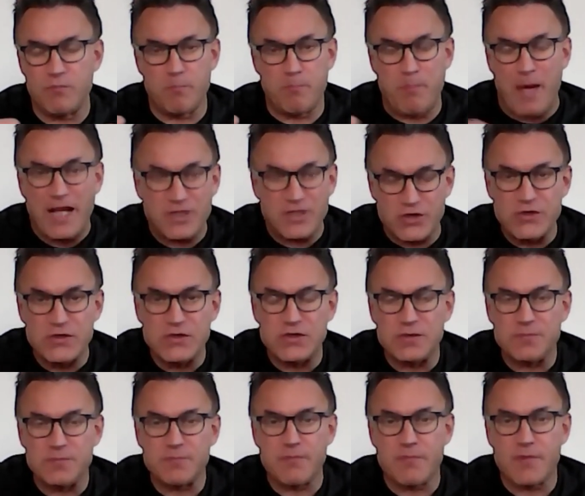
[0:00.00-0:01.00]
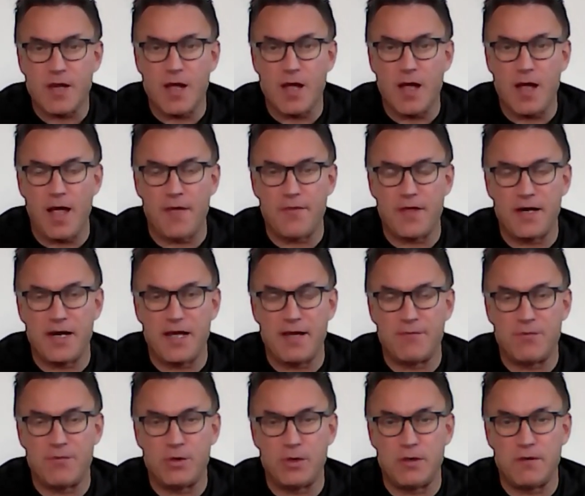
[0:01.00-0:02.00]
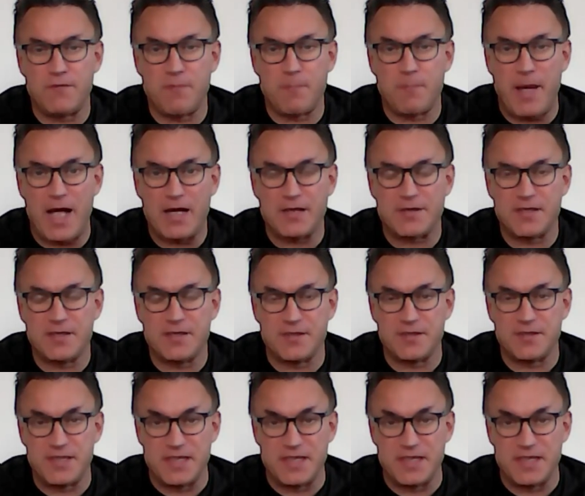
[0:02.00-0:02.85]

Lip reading: patterns, at the level of patterns,